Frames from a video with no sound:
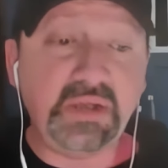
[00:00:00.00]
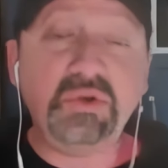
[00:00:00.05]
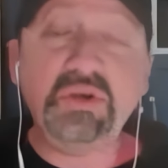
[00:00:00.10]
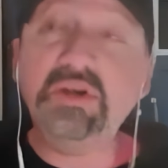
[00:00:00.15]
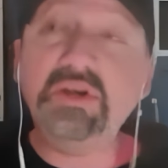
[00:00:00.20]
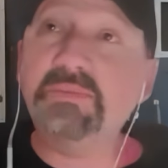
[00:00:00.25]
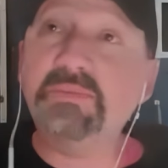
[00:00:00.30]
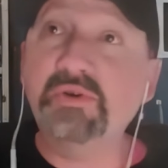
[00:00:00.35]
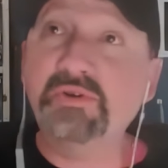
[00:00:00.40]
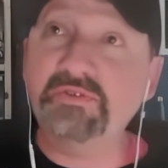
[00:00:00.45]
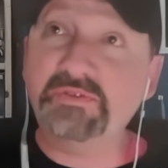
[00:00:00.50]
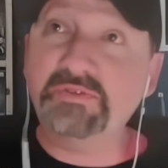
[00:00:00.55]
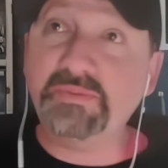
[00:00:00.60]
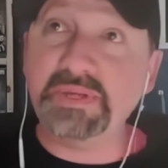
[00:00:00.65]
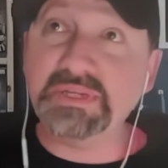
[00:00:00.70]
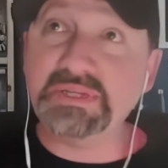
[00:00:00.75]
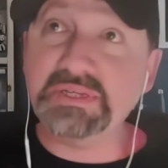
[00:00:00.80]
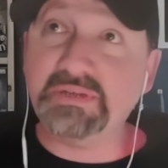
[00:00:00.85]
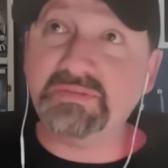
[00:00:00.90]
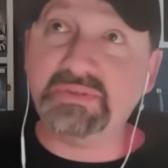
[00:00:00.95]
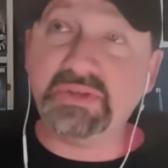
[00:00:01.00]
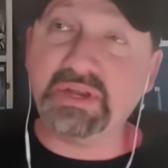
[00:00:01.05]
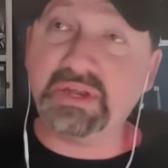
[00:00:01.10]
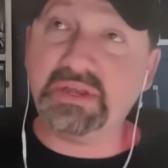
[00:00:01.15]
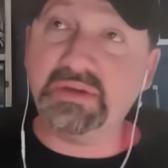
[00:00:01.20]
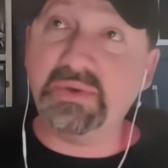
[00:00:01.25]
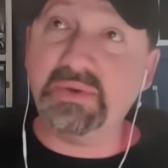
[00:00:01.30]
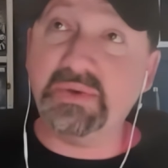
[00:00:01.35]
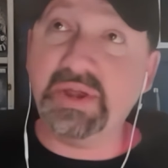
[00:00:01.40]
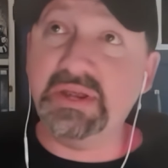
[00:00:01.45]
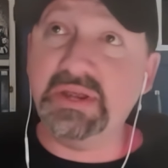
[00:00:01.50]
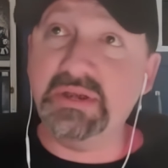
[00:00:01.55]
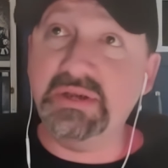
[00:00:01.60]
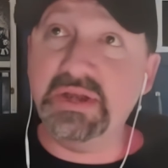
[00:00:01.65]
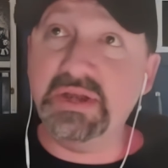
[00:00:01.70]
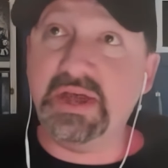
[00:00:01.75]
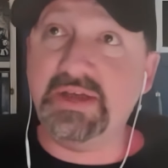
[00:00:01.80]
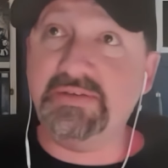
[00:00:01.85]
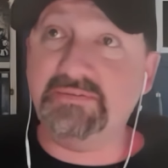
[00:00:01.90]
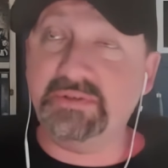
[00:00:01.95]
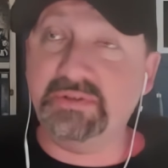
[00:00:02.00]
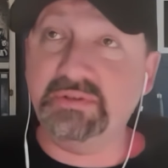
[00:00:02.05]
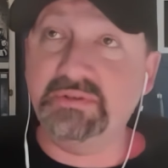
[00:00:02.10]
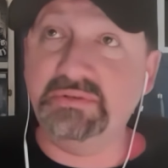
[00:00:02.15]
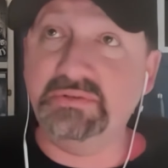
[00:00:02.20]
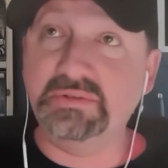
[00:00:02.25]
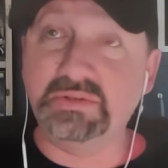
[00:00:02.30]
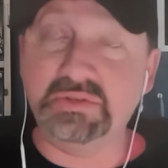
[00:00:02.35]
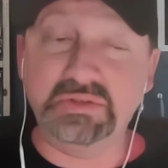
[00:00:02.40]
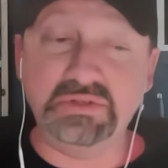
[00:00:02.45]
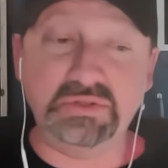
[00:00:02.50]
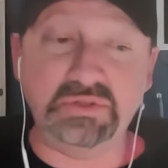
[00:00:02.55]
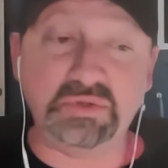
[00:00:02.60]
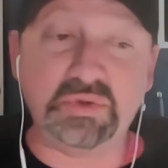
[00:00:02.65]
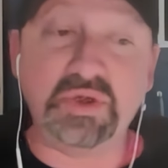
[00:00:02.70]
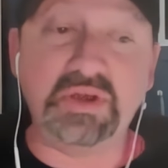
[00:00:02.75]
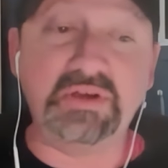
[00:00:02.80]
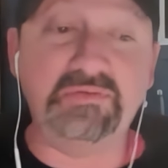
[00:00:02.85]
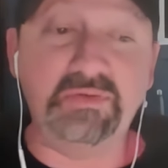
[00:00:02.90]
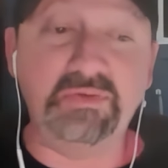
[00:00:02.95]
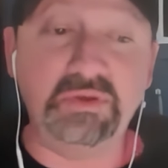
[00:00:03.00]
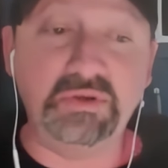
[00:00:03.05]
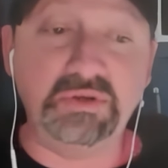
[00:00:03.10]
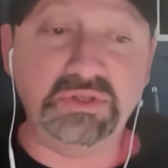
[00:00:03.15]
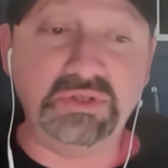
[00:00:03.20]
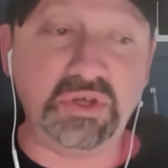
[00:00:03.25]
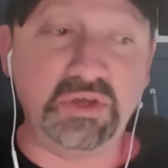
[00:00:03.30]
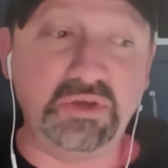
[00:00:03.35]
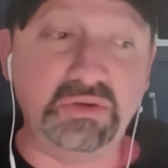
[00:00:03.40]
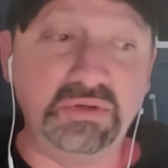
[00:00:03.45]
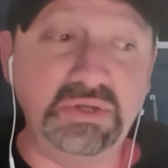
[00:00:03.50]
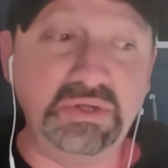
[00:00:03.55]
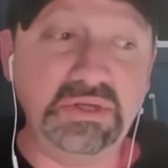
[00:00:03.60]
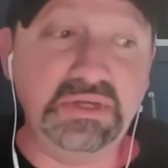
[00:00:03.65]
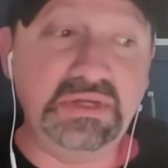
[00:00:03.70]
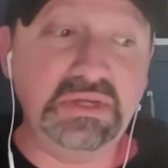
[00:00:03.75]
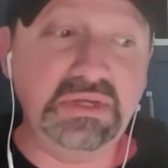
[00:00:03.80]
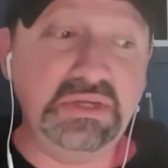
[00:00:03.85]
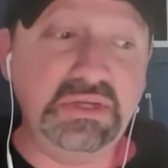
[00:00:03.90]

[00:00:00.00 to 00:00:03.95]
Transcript: wanted to prove to myself that I could write a novel. So this was quite a few years ago.